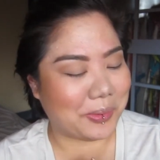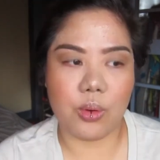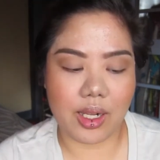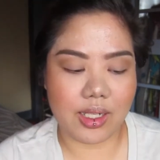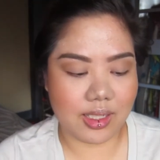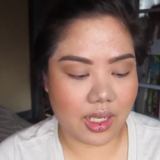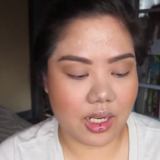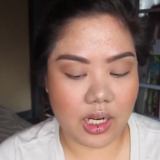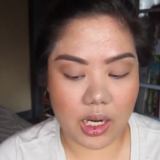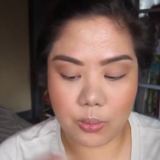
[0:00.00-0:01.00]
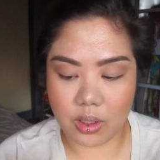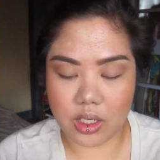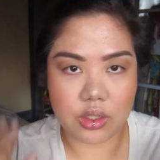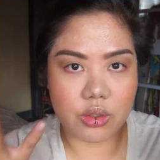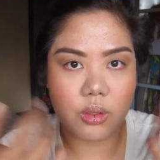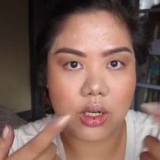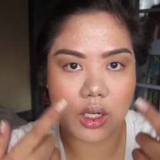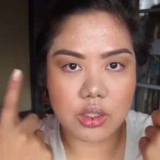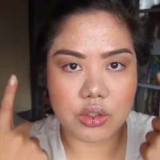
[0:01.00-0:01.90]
but I decided that I wanted to do a cut